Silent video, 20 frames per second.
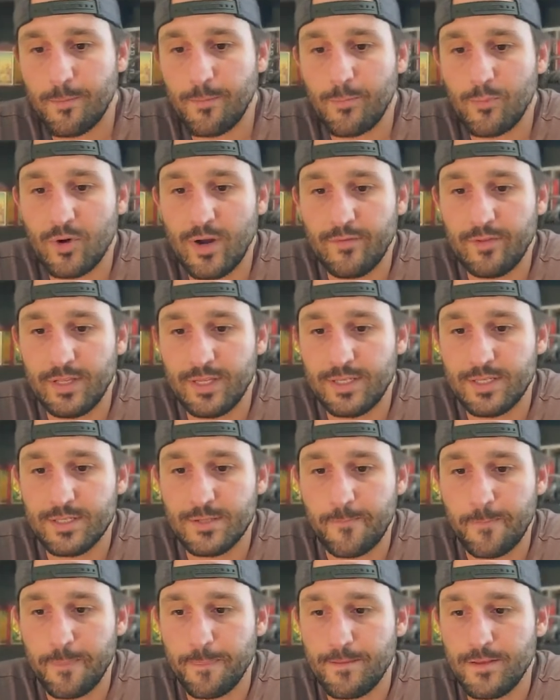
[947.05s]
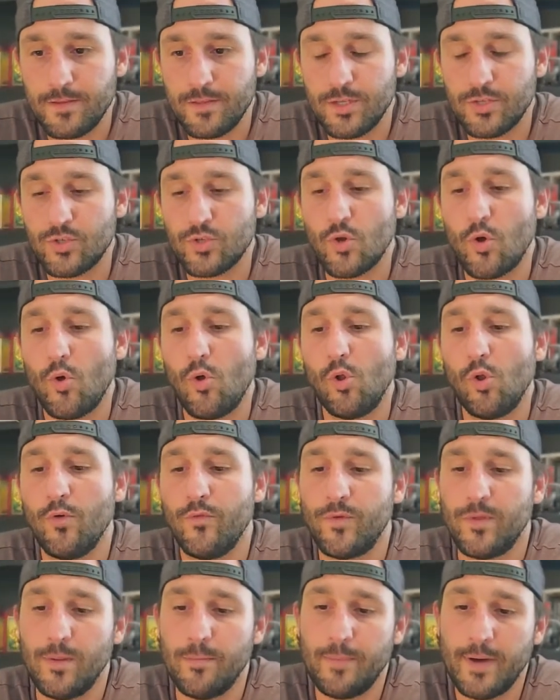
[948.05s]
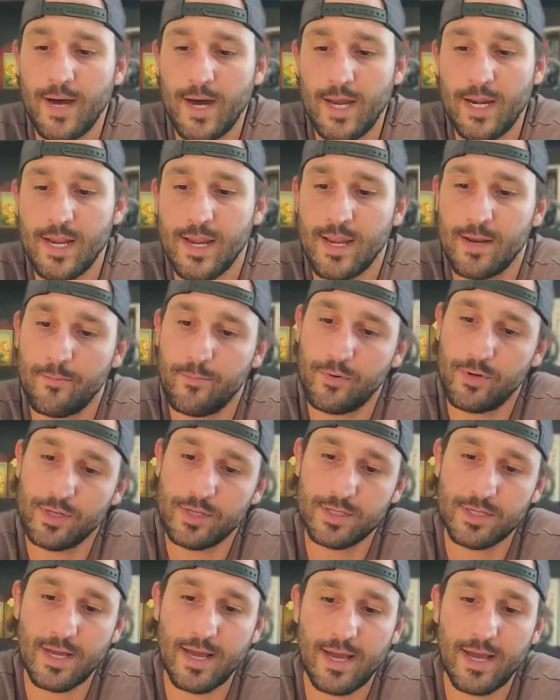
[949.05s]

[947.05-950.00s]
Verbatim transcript: prevalence to the soul over the body and puts,